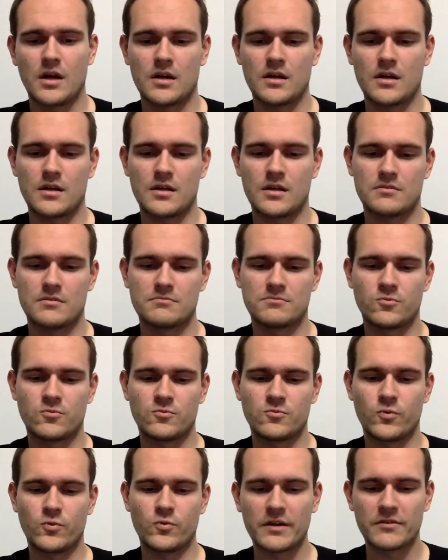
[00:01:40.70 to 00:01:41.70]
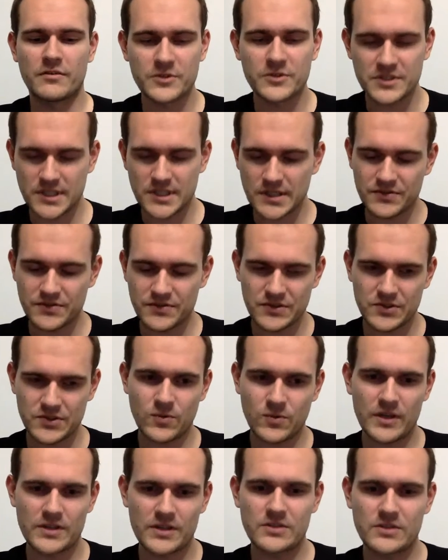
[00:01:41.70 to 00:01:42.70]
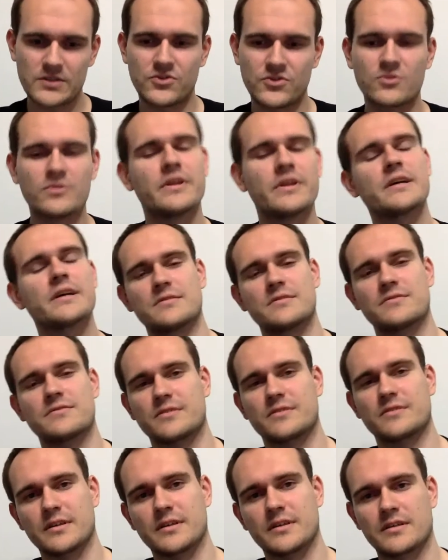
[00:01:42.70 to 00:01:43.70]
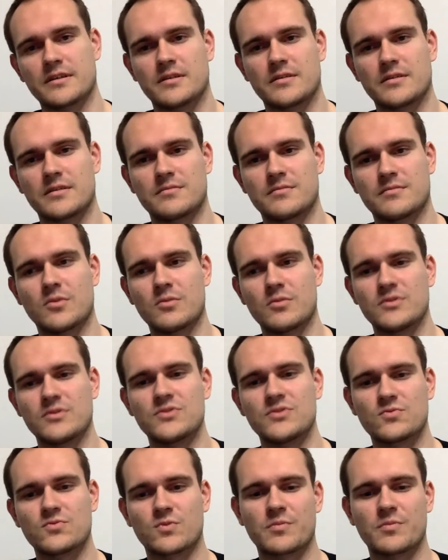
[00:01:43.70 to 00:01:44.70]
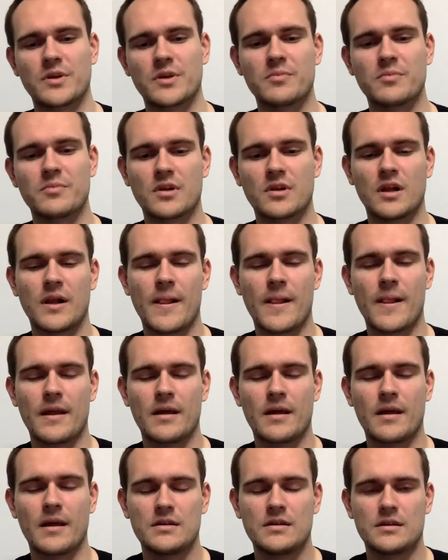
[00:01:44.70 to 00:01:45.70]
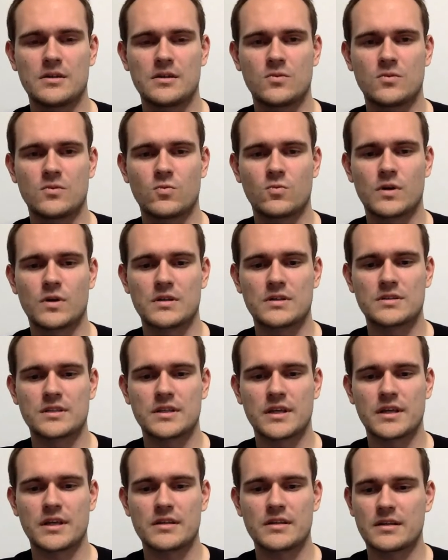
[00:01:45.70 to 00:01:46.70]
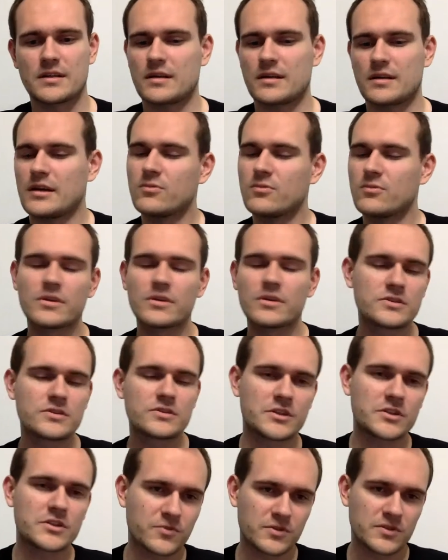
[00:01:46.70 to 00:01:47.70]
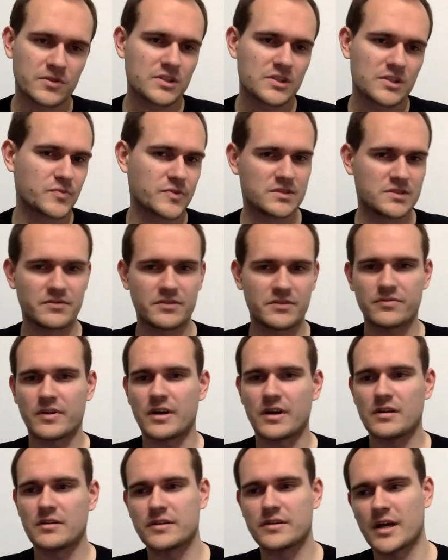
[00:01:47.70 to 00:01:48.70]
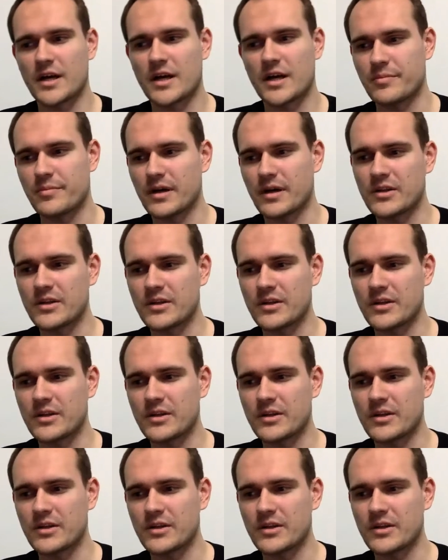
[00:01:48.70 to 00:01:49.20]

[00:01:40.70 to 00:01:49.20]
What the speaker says: We have received quite a few negative moments where people were saying that I don't want to search for this specific file type.